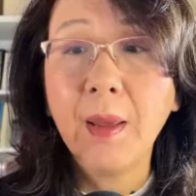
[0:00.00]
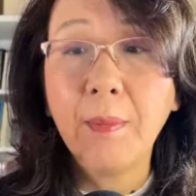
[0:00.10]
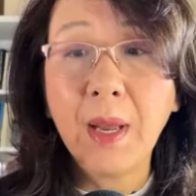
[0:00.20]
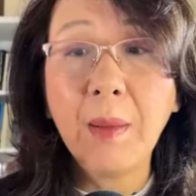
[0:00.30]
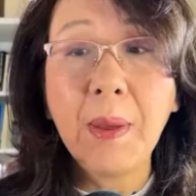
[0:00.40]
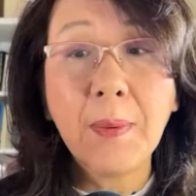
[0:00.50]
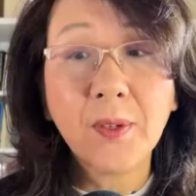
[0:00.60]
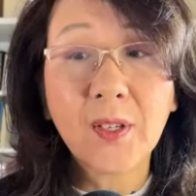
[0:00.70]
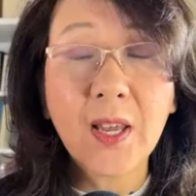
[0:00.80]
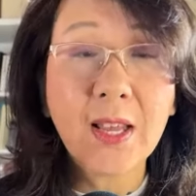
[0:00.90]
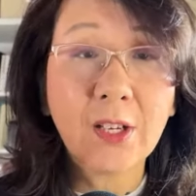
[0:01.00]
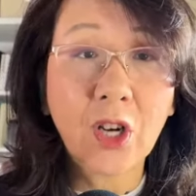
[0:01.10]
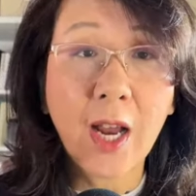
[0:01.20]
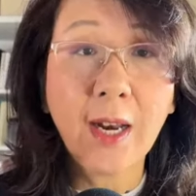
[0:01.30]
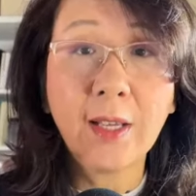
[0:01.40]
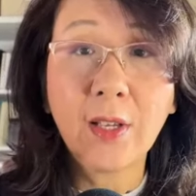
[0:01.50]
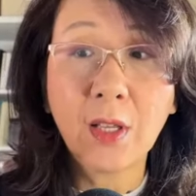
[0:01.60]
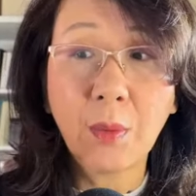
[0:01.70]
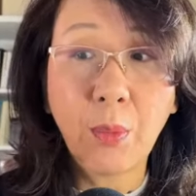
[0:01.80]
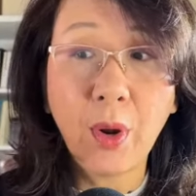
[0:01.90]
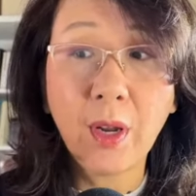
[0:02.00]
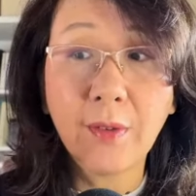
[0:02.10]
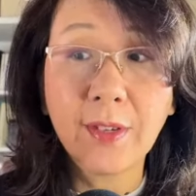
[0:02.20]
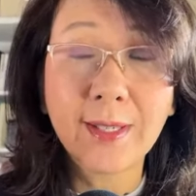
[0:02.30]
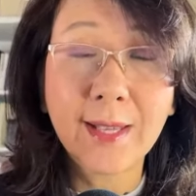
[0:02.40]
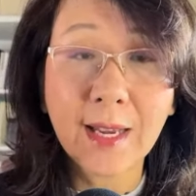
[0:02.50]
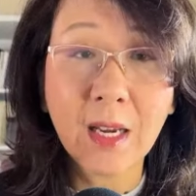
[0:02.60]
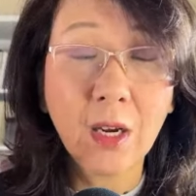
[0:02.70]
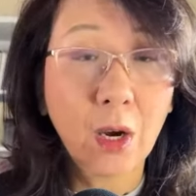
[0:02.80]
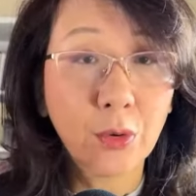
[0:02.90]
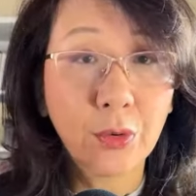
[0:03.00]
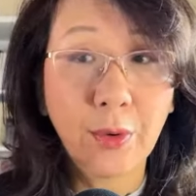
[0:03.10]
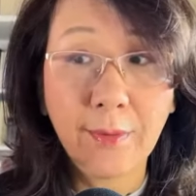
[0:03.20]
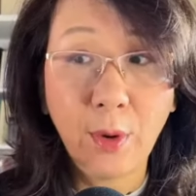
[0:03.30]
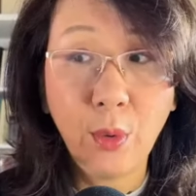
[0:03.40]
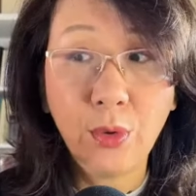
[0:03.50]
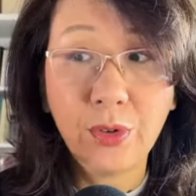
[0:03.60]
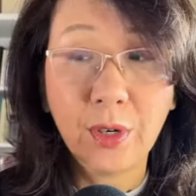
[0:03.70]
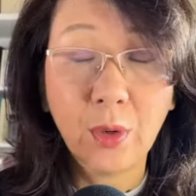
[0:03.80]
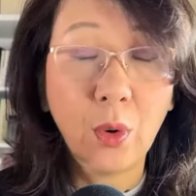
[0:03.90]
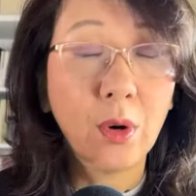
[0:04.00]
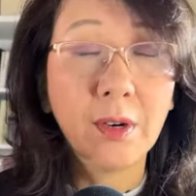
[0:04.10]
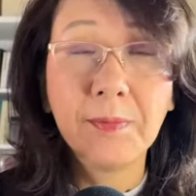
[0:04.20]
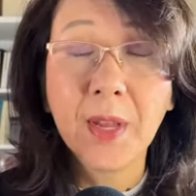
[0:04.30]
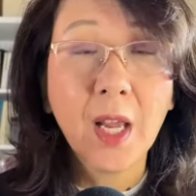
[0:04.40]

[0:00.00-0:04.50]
Many people say that China is on the brink of a second Cultural Revolution, or